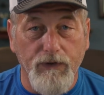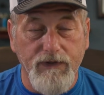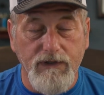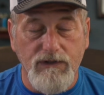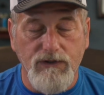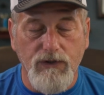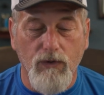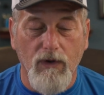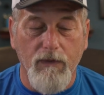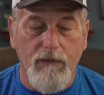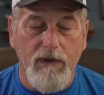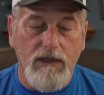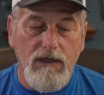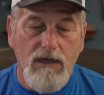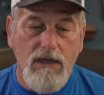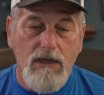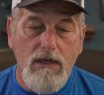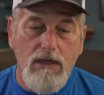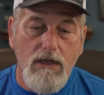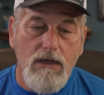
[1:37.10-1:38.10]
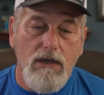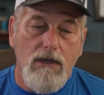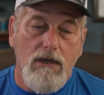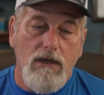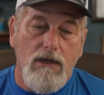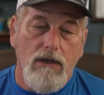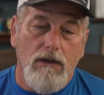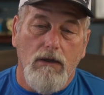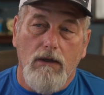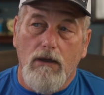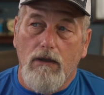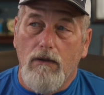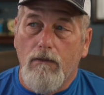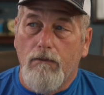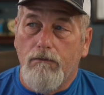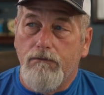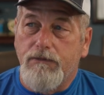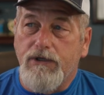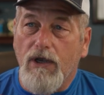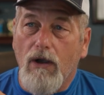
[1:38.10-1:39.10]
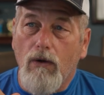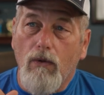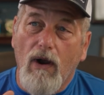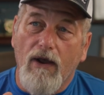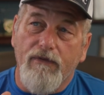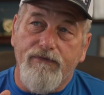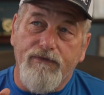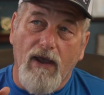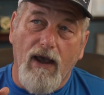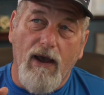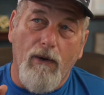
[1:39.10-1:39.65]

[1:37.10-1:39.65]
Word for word: with this equipment. So I,